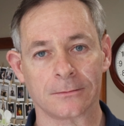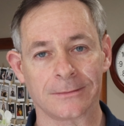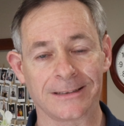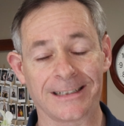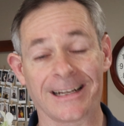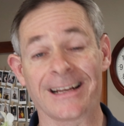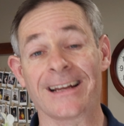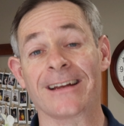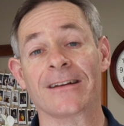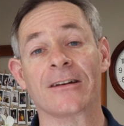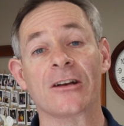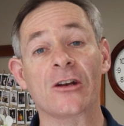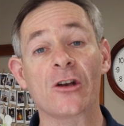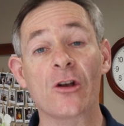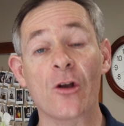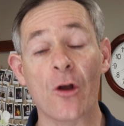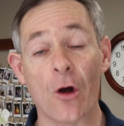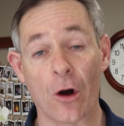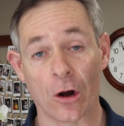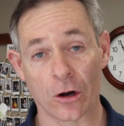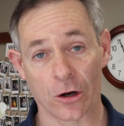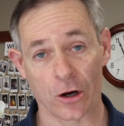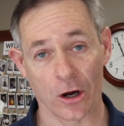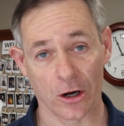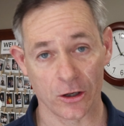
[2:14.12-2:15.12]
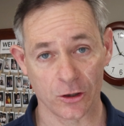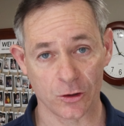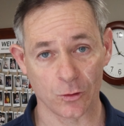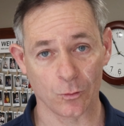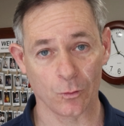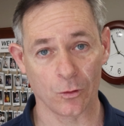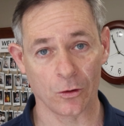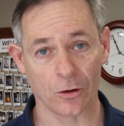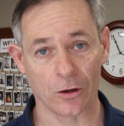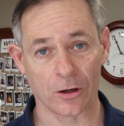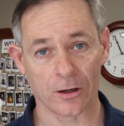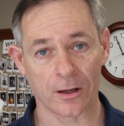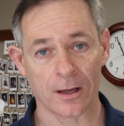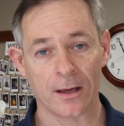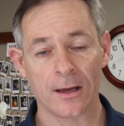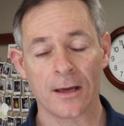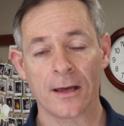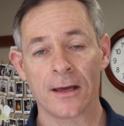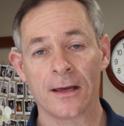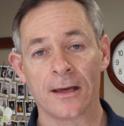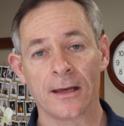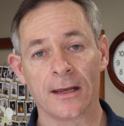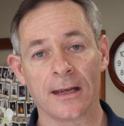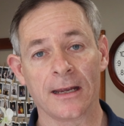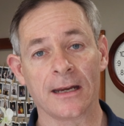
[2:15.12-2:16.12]
Yeah, not going to work.
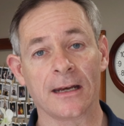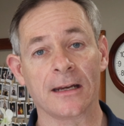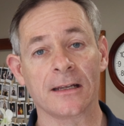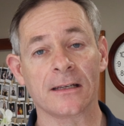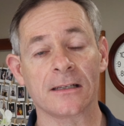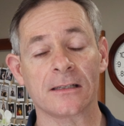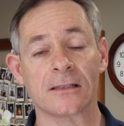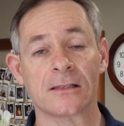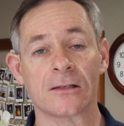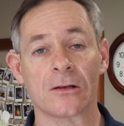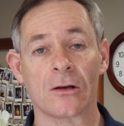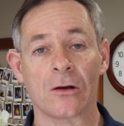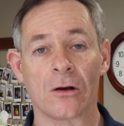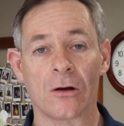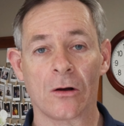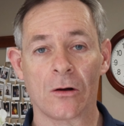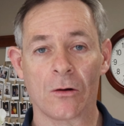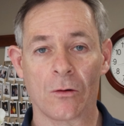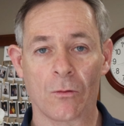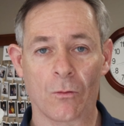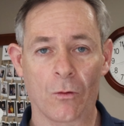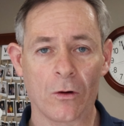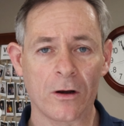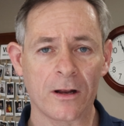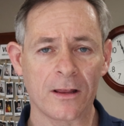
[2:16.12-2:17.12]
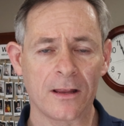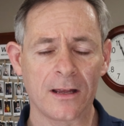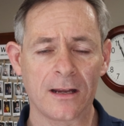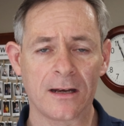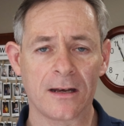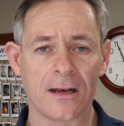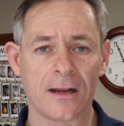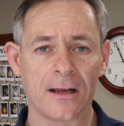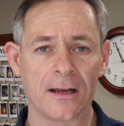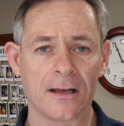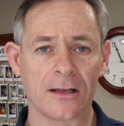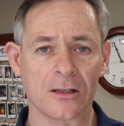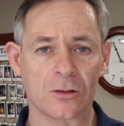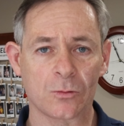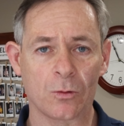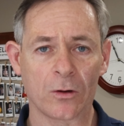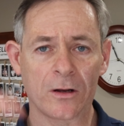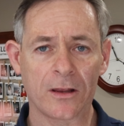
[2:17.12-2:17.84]
It is, what are their needs?